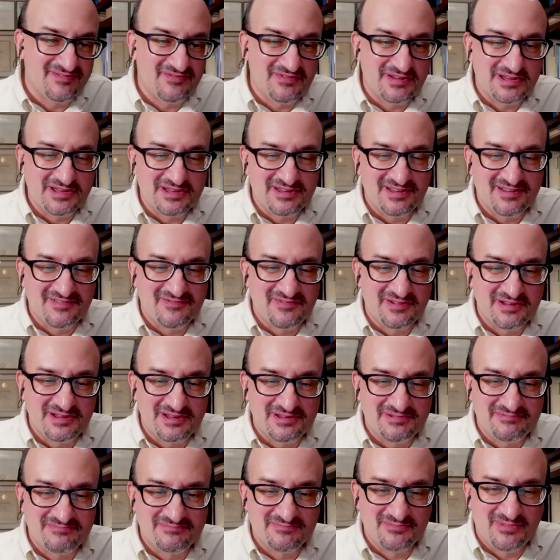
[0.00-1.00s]
of, a, of
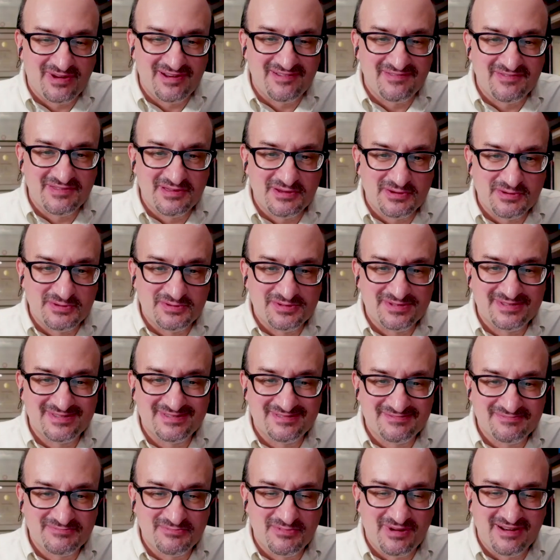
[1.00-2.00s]
a, one of
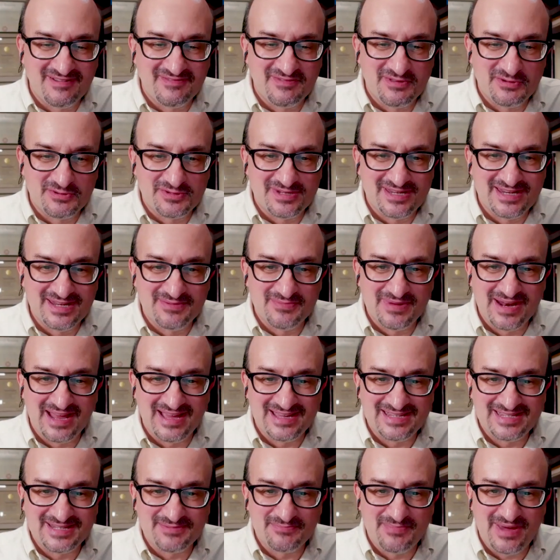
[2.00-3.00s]
those one of those
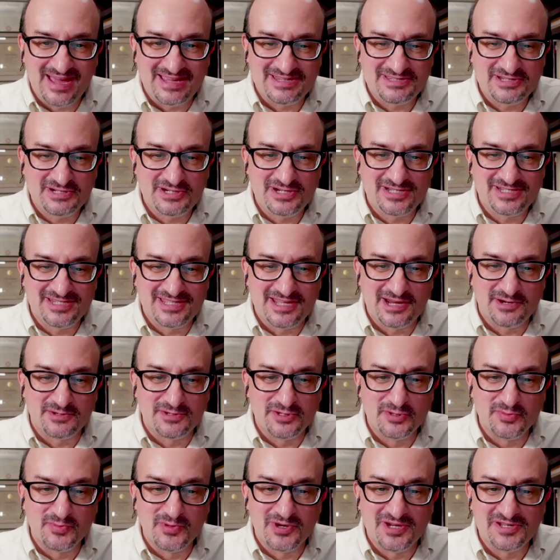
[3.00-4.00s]
demonizing passages? They're
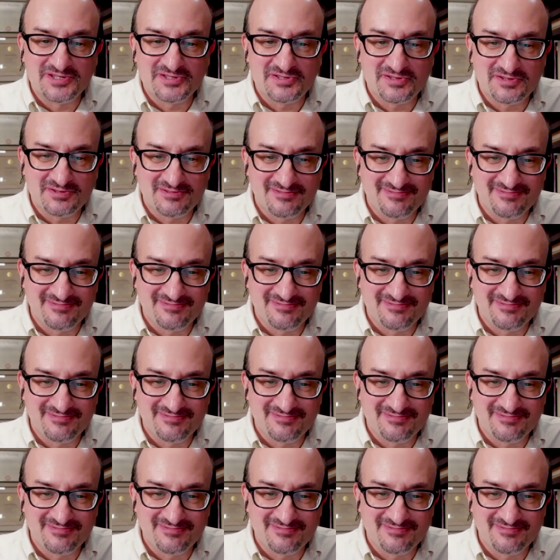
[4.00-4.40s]
numerous.